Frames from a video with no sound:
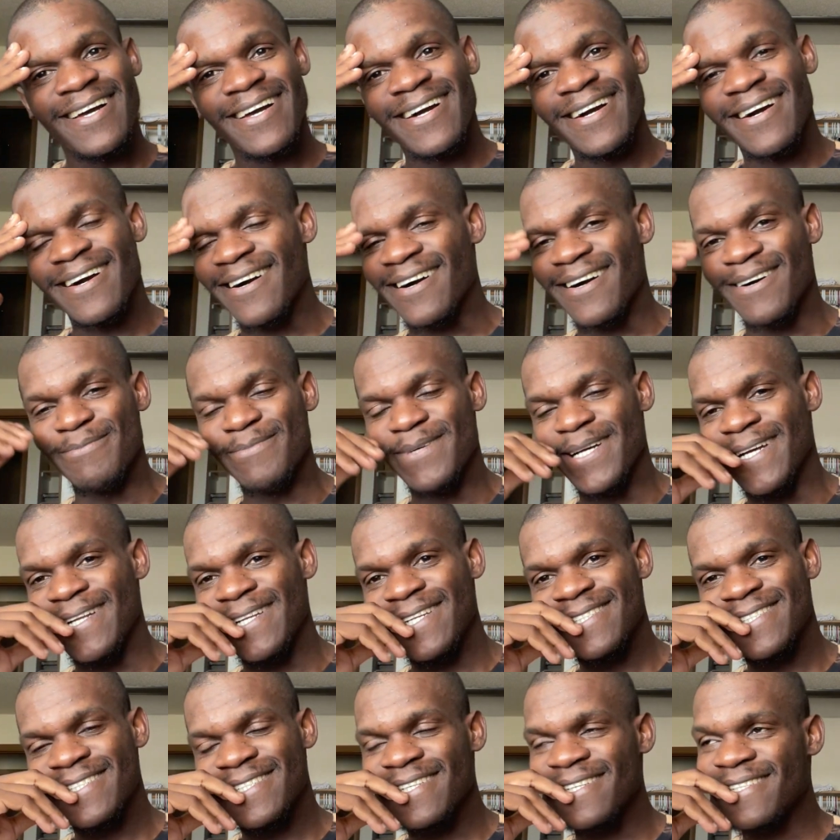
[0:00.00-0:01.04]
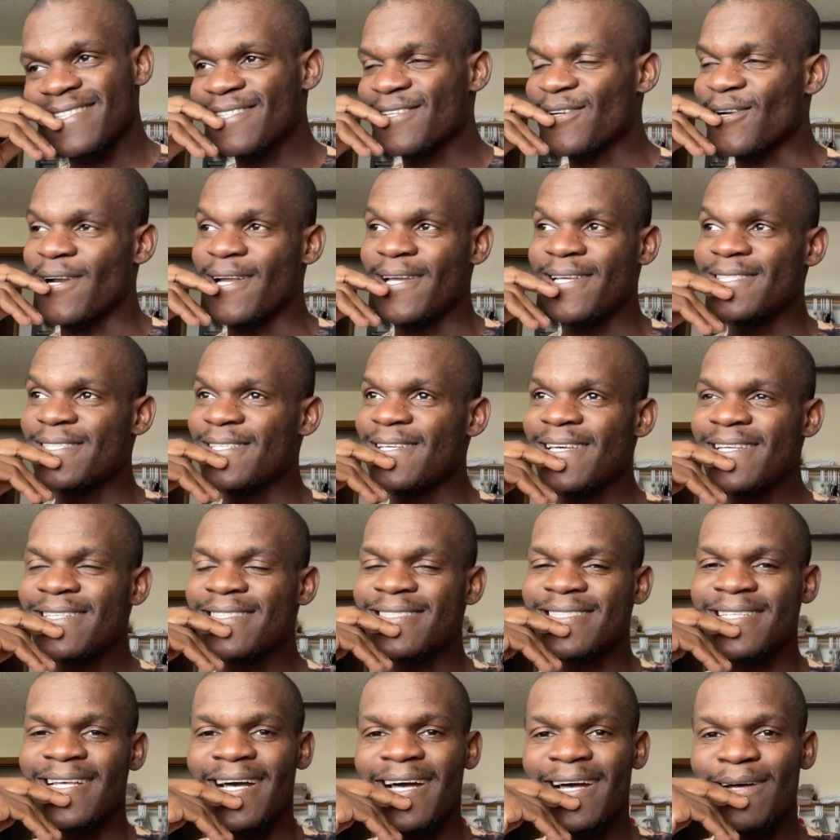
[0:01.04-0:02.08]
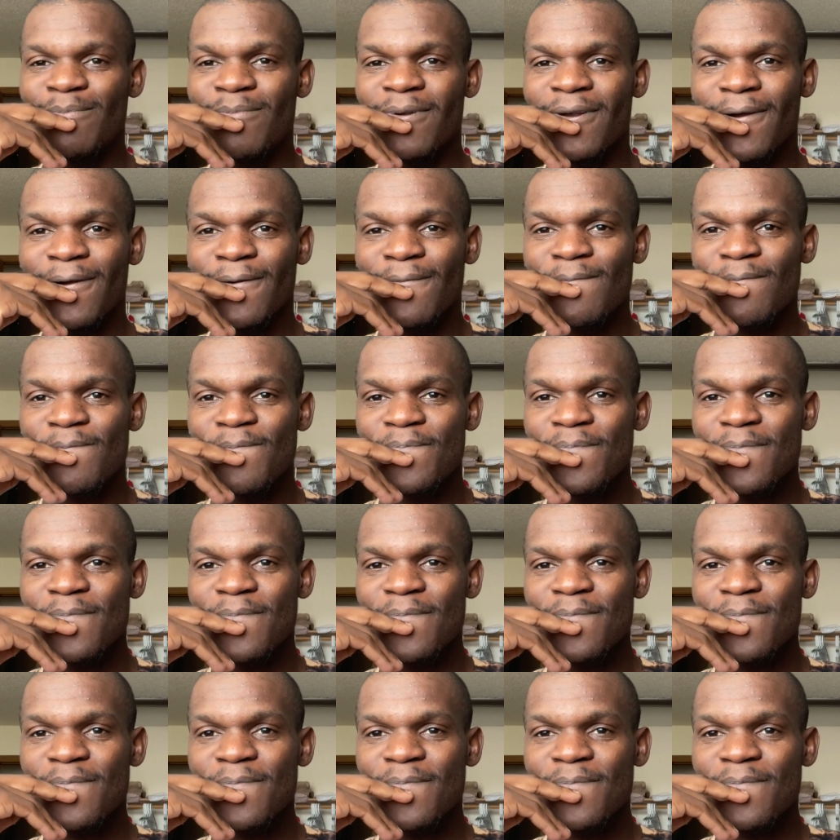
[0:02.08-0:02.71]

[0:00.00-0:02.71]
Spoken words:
oh man, it's crazy. It's sad, bro.